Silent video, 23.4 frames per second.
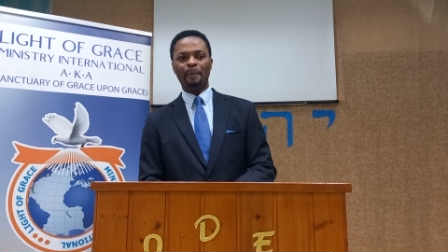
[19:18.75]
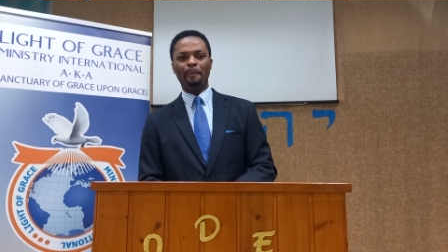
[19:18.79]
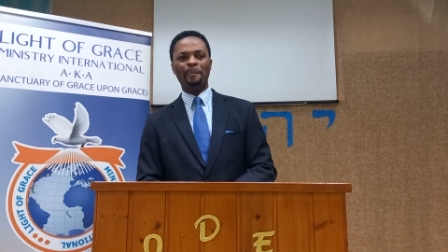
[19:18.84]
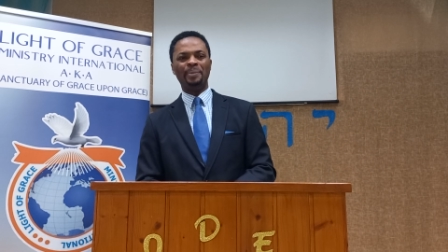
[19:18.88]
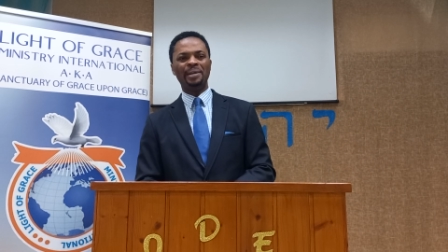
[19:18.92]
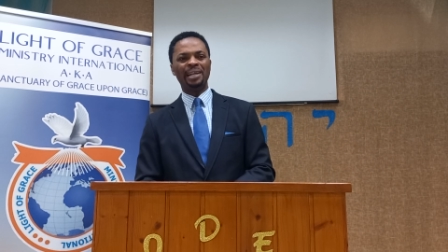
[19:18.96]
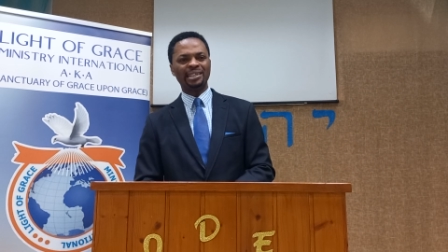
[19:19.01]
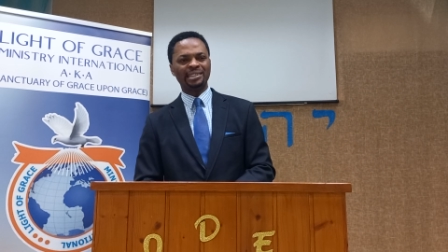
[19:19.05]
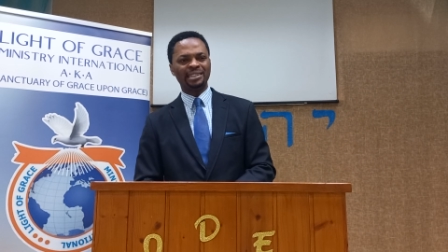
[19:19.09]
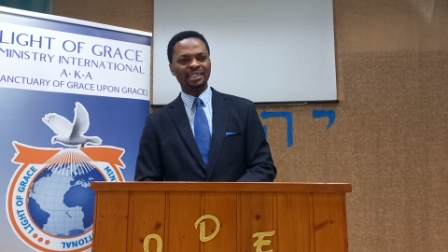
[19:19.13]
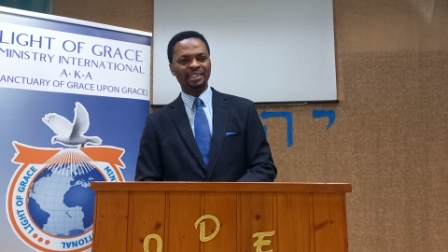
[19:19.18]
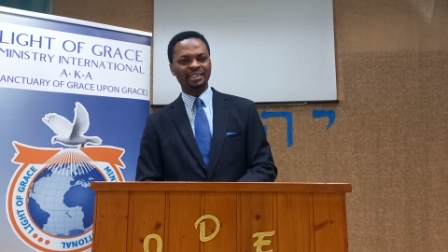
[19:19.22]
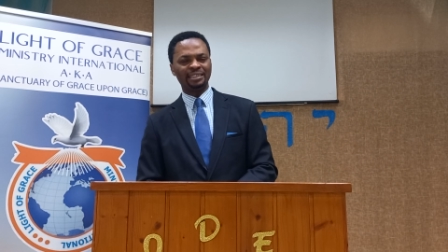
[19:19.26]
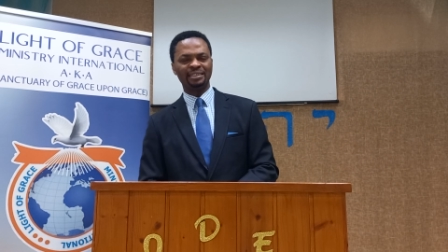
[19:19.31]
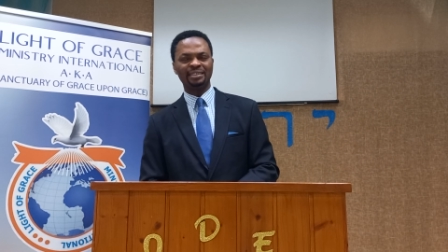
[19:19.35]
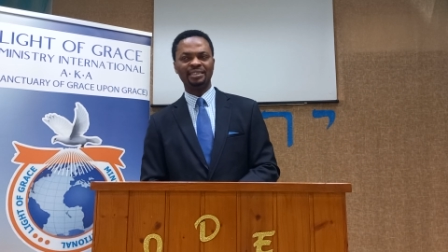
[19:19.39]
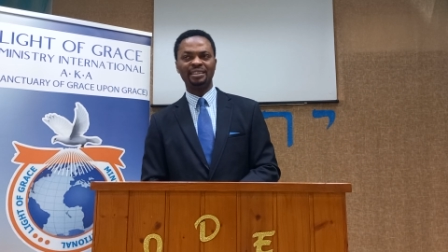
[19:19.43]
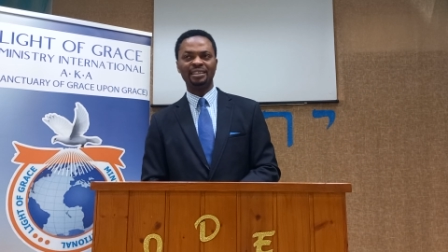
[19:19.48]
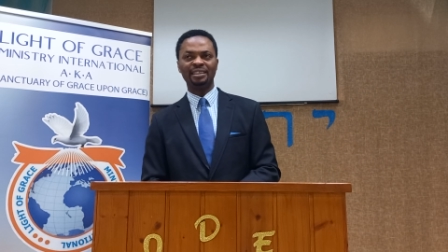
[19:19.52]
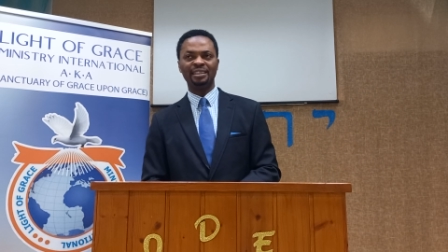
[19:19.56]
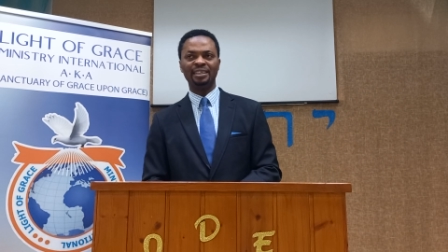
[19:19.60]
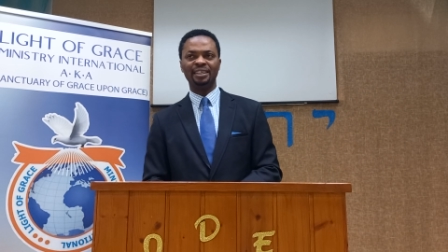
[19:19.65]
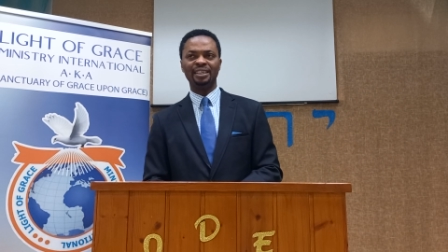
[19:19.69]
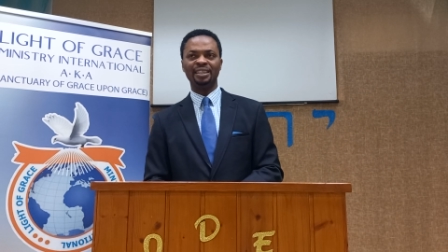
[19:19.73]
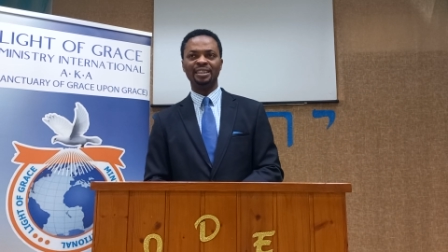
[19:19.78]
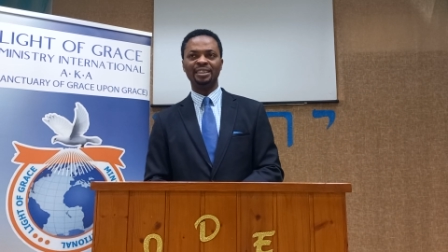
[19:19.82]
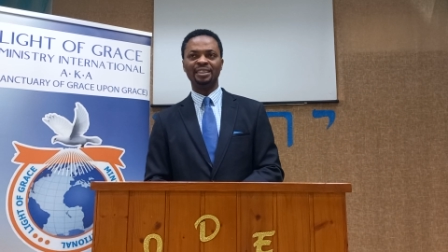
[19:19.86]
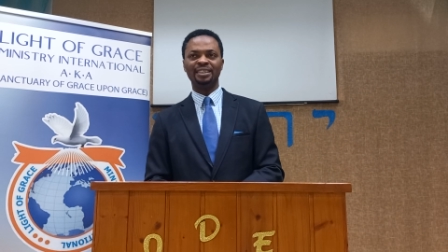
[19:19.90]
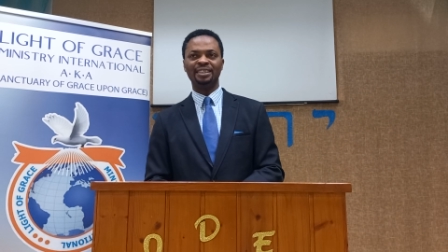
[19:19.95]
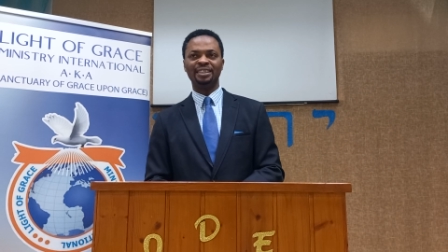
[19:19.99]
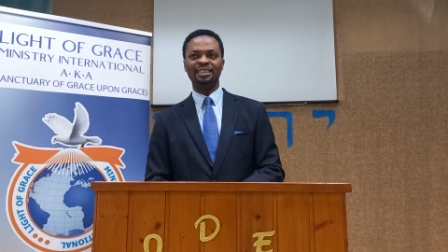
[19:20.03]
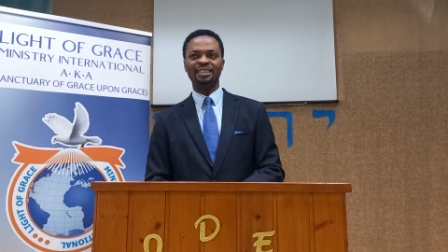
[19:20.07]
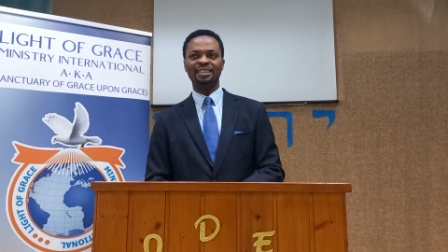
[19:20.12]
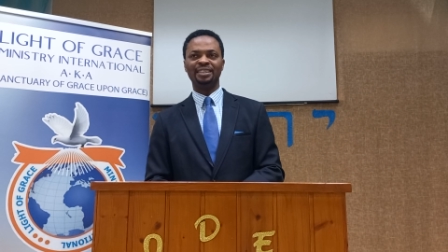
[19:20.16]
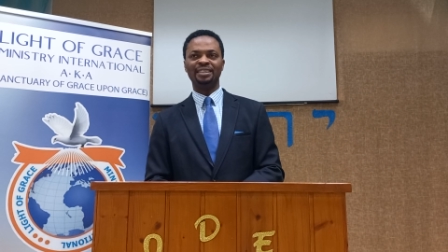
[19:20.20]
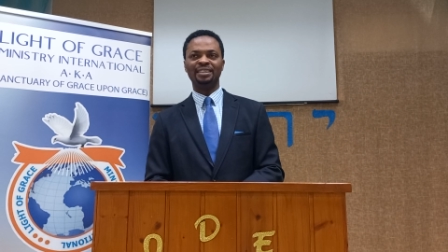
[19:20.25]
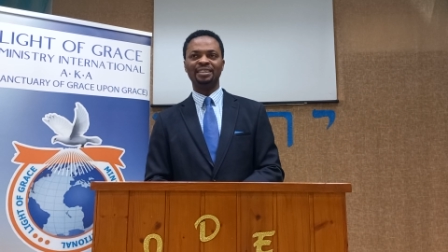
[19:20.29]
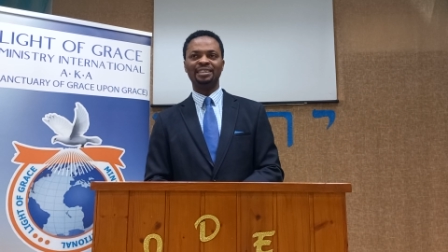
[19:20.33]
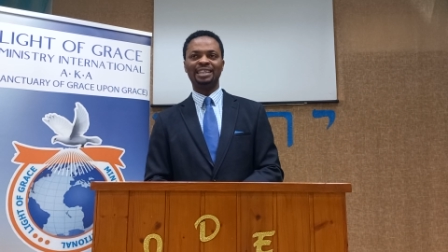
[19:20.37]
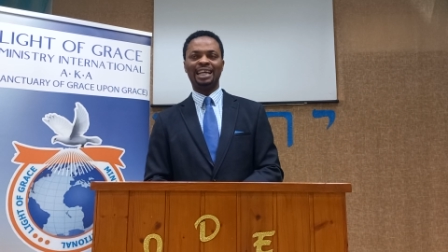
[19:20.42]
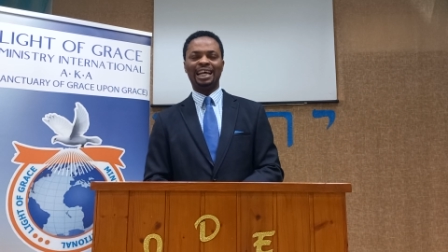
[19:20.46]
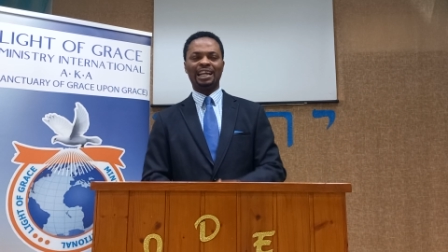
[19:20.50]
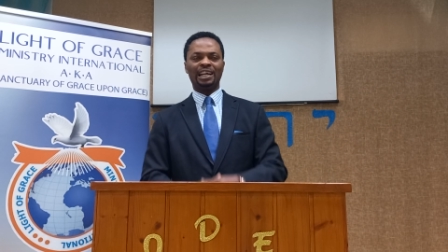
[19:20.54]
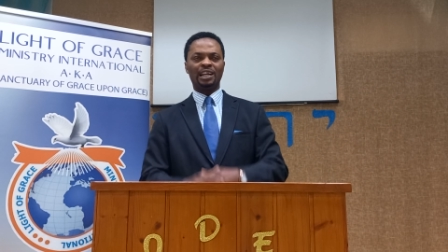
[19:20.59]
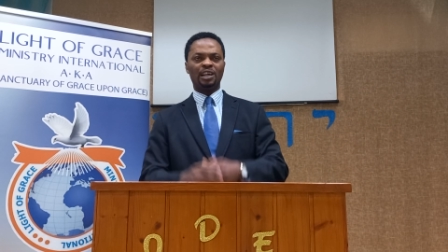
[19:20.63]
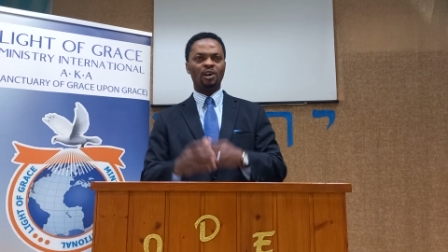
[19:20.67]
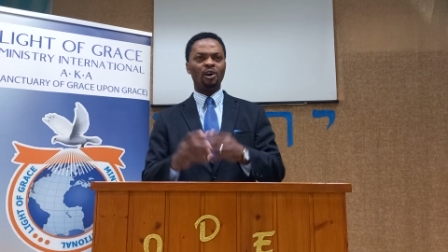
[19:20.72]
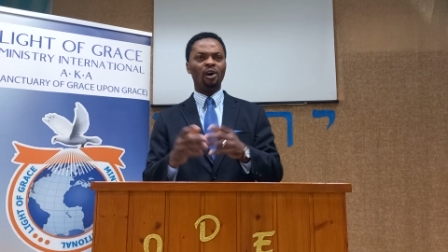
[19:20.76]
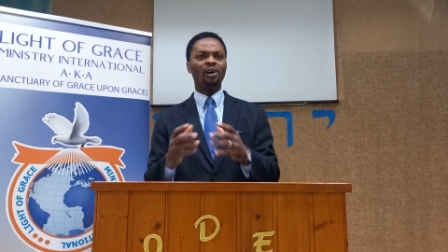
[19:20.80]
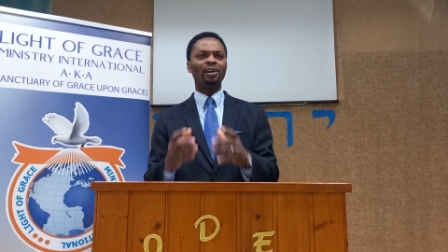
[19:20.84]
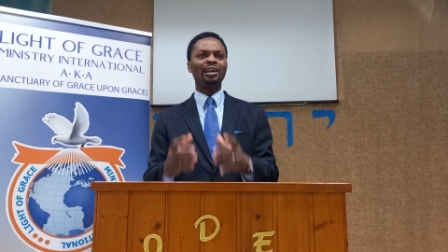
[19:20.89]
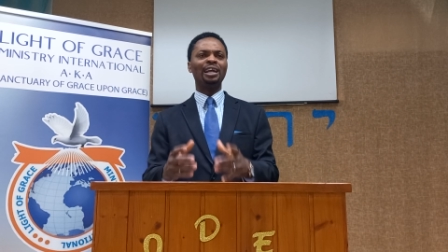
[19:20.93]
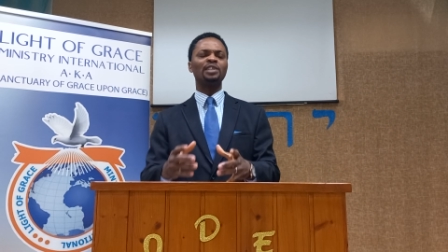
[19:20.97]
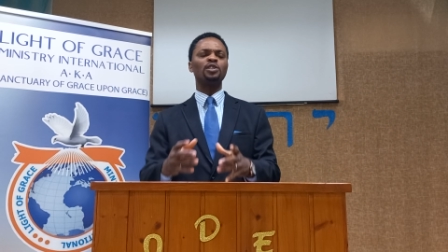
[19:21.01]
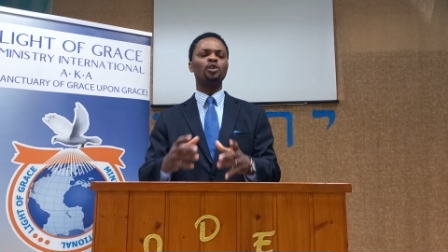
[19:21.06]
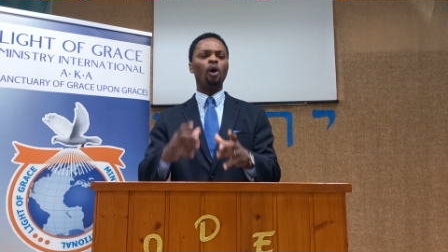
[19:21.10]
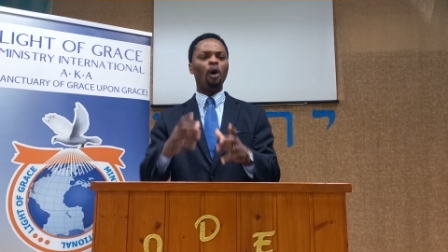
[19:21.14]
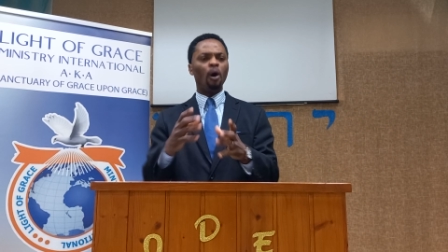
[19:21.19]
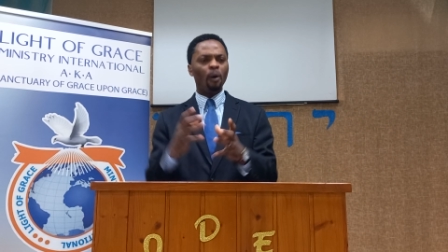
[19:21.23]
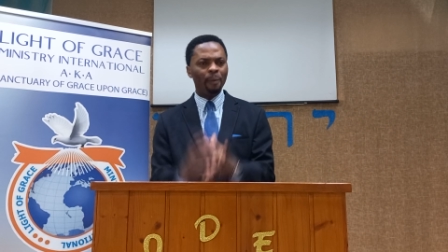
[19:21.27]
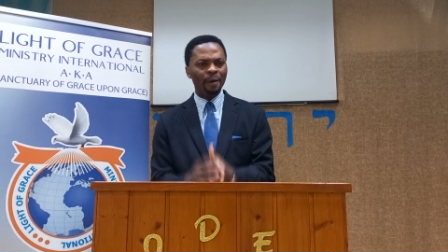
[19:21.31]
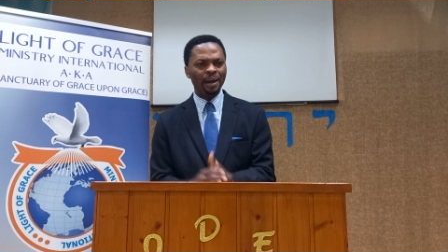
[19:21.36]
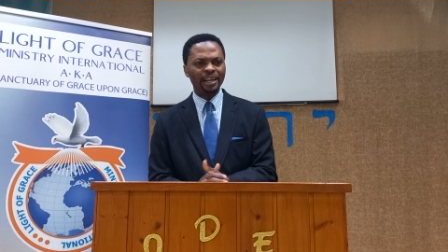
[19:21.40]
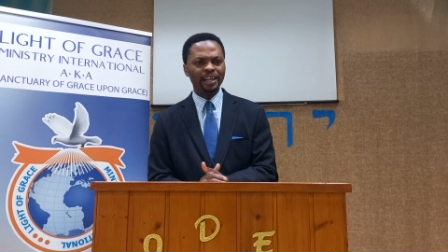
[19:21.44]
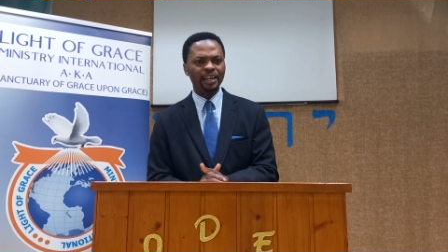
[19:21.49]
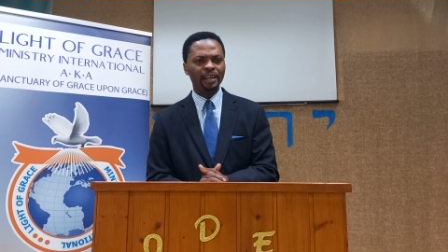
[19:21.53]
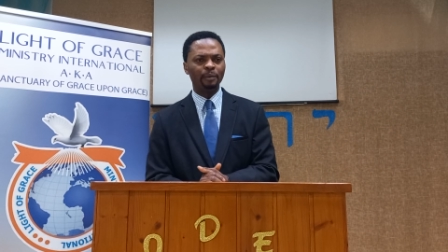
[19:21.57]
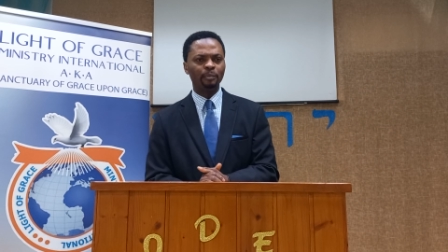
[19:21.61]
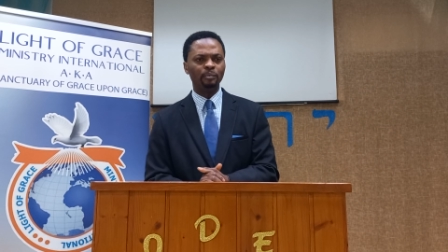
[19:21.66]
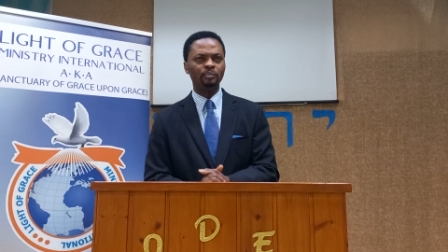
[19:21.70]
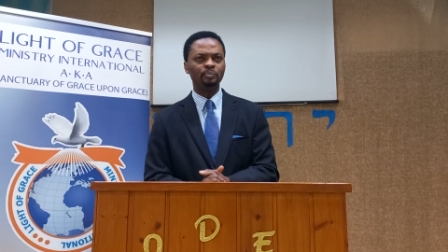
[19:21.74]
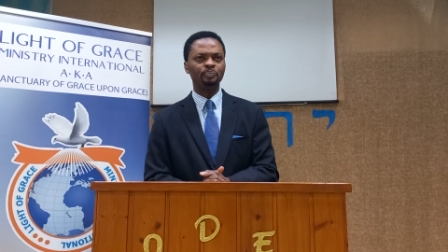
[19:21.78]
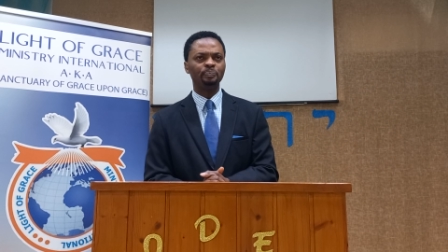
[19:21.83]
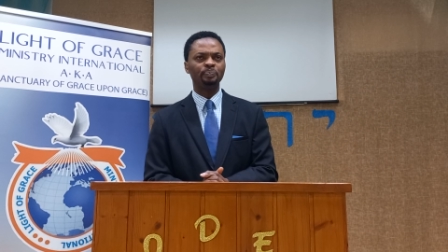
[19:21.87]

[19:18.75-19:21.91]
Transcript: blessing that God has already